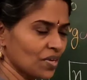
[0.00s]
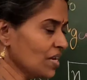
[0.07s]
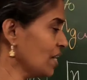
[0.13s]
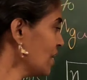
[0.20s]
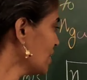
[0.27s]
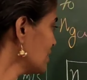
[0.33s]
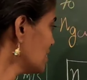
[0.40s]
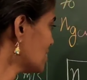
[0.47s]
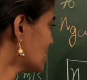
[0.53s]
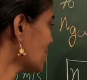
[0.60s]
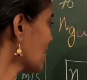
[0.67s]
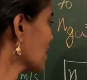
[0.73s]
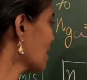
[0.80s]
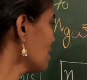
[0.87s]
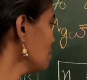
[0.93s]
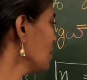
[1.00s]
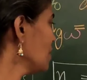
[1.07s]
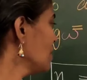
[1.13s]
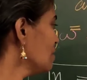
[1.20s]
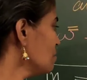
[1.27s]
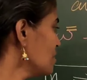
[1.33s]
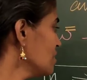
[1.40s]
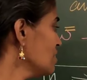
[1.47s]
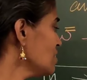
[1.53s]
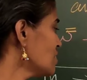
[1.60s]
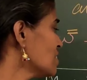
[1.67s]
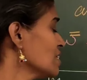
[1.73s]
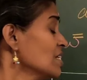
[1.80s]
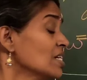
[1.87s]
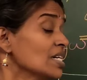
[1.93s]
here the second medium
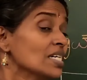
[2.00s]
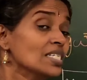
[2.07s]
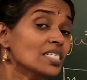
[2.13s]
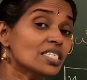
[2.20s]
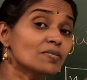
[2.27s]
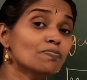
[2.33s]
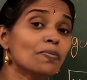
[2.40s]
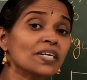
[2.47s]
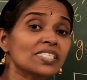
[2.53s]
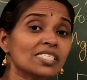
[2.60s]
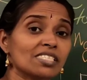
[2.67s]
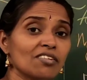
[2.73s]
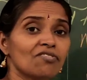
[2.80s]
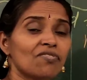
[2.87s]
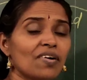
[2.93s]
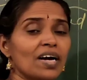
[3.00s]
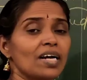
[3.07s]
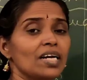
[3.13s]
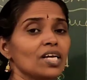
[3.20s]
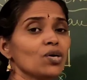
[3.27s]
is specified.